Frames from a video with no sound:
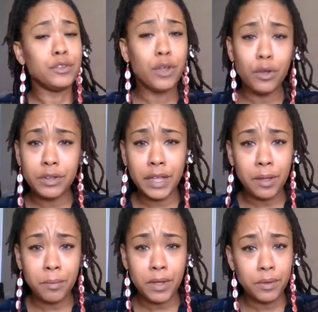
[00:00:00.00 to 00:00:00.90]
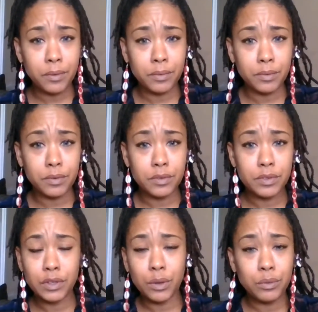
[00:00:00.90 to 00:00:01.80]
don't damn go.
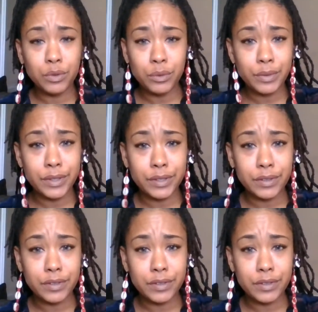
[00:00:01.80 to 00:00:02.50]
Don't do it.